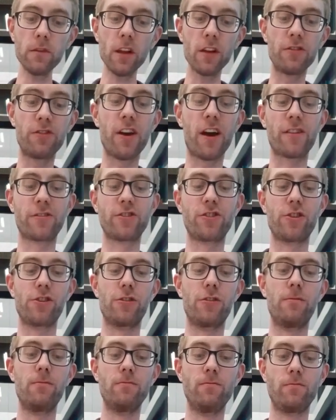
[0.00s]

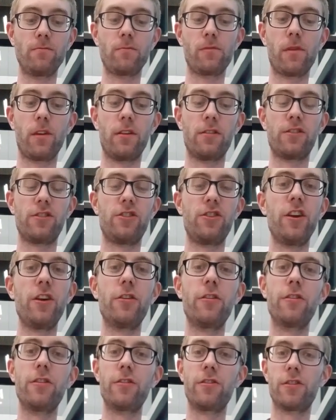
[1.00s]
Texture,
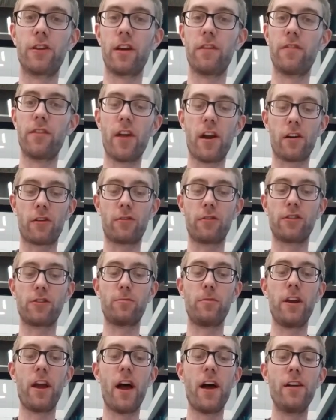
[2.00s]
seared, to give it that
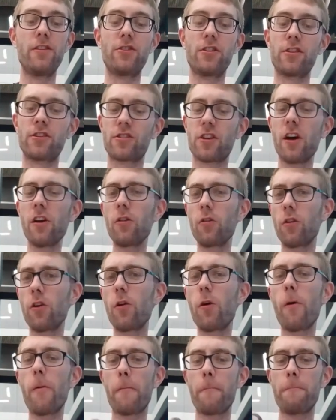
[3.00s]
crispy edge, and it's got a
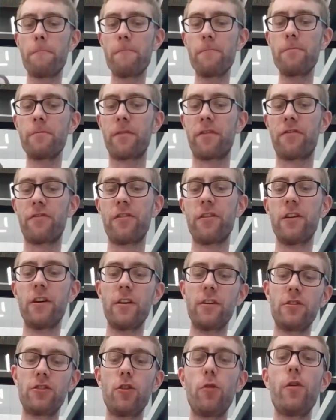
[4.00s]
little
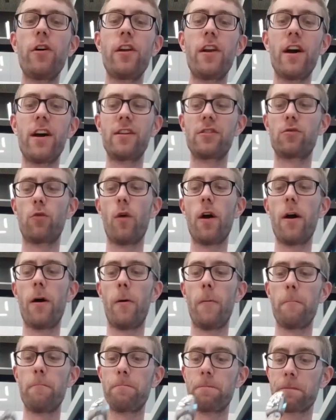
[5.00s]
to it as
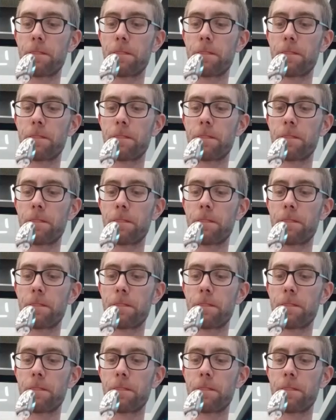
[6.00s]
well.